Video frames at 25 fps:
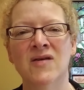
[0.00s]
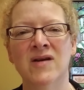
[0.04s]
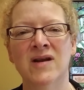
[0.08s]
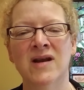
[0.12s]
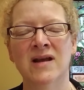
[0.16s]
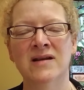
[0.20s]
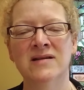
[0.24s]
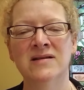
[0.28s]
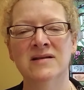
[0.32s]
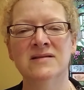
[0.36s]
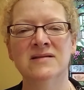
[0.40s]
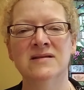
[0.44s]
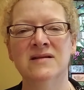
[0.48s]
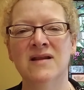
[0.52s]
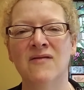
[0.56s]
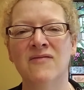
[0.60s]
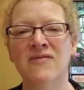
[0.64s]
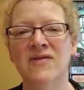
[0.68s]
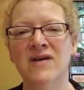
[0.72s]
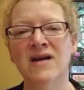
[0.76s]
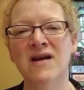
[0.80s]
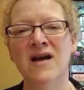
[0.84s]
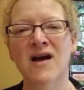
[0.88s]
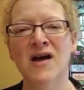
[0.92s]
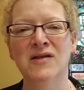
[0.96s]
and I just
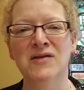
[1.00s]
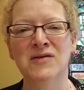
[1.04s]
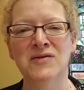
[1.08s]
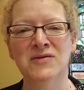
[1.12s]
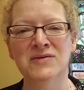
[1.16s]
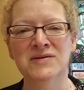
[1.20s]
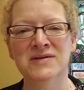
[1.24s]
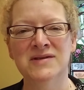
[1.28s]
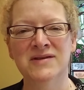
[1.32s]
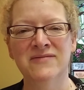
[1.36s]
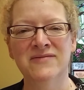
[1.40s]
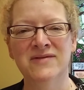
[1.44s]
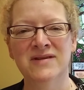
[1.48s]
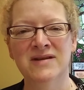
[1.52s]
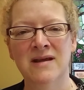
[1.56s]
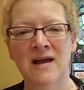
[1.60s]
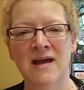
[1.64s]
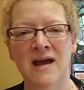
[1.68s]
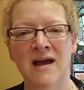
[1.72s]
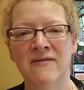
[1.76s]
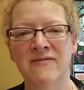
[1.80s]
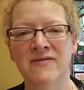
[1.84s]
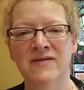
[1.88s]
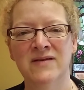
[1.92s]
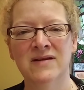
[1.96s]
love the colors of the
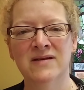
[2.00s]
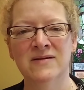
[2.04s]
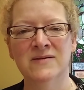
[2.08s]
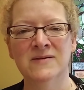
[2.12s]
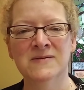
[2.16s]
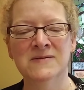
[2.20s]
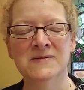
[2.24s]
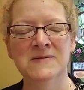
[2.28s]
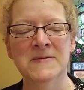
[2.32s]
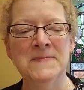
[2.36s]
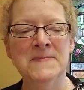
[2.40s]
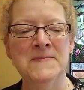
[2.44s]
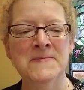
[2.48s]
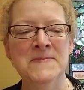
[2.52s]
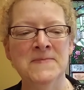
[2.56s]
daffodils.